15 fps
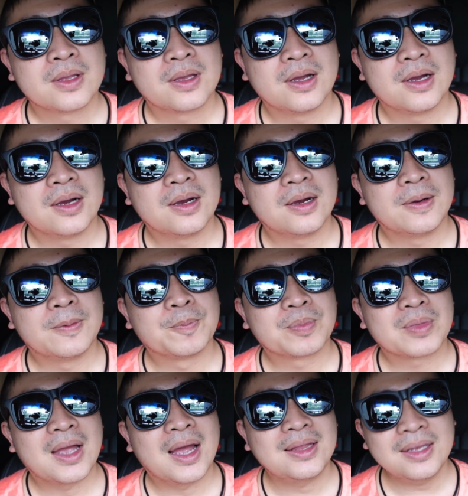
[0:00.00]

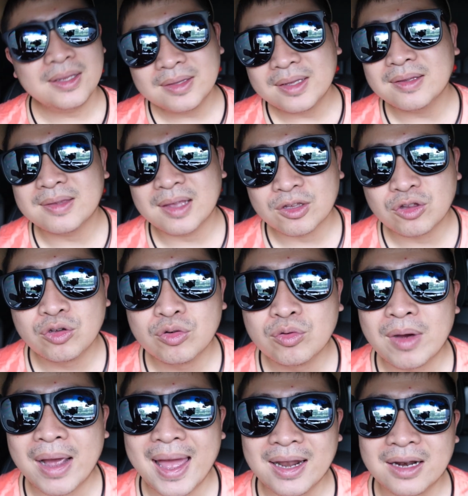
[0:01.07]
I think things are
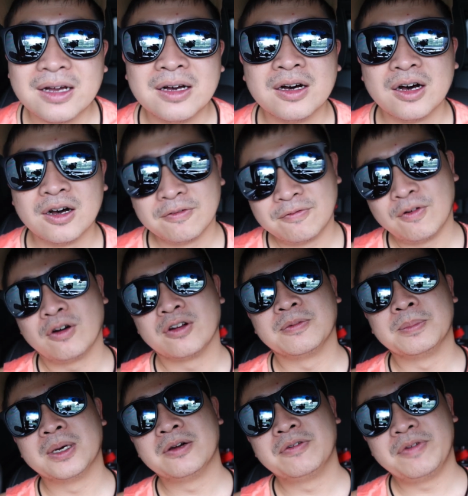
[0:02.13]
still at a
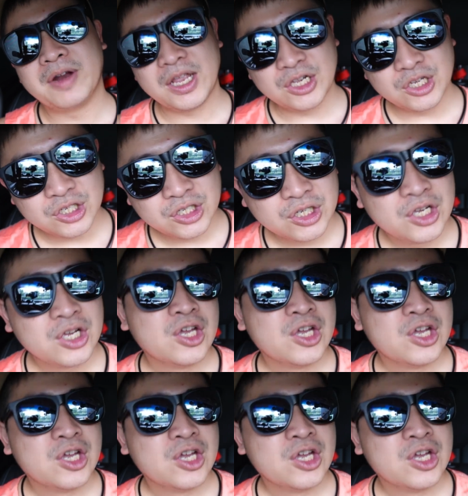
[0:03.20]
affordable range.